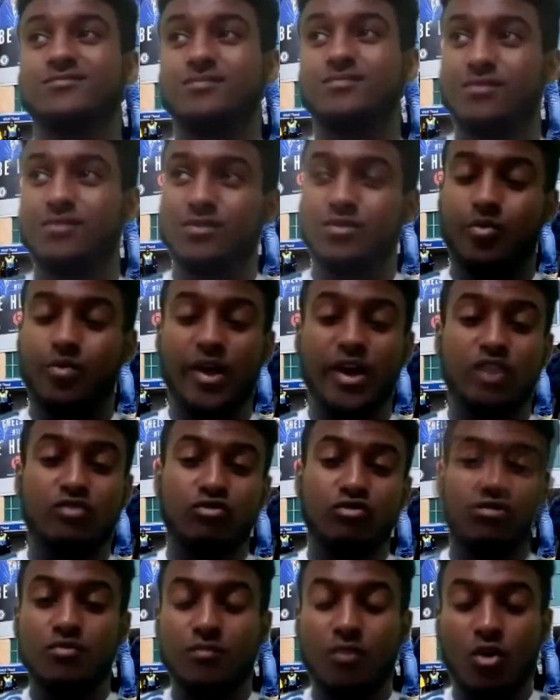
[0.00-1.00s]
we grew
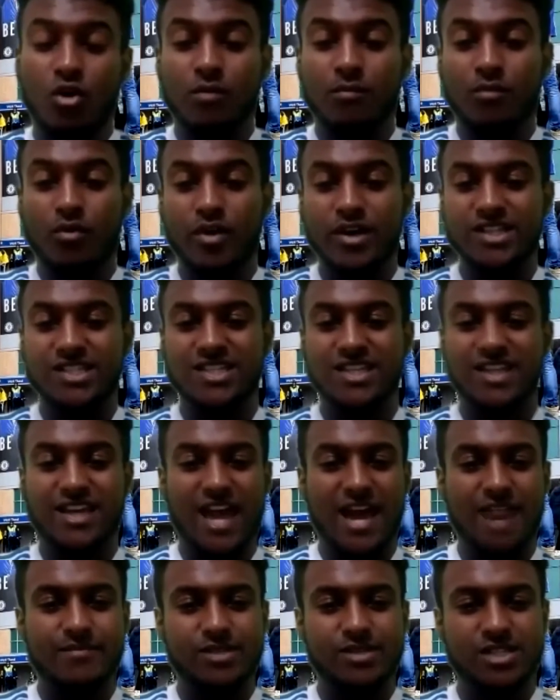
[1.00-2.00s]
more and more into the
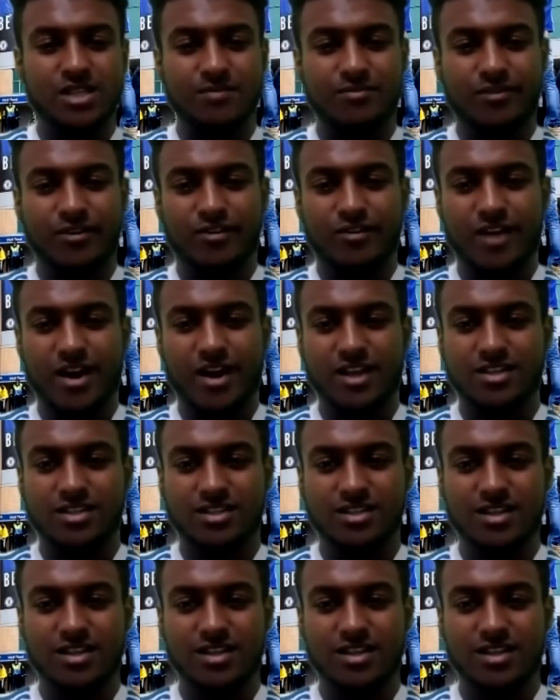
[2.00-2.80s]
game as it progressed,